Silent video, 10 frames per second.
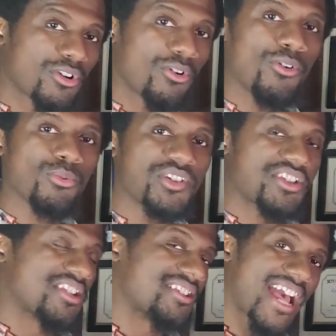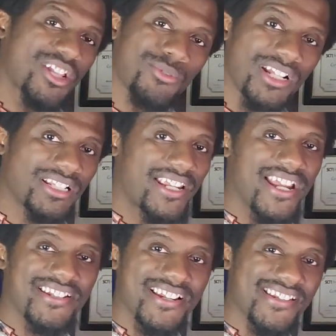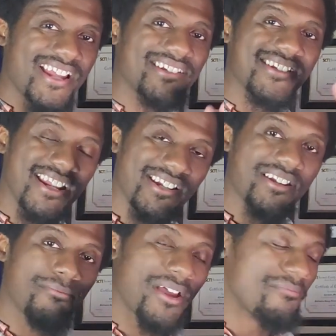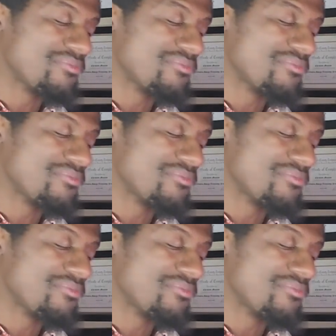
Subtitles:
cold, which is exactly what I like. As I stated in my